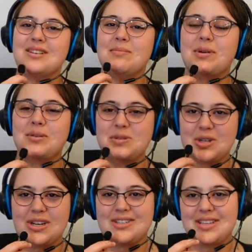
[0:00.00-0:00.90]
to approach
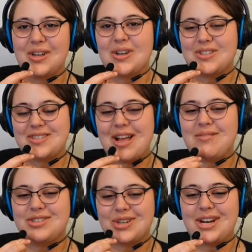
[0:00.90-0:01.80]
her and tell her to
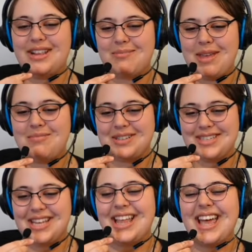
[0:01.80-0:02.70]
stop shredding the papers.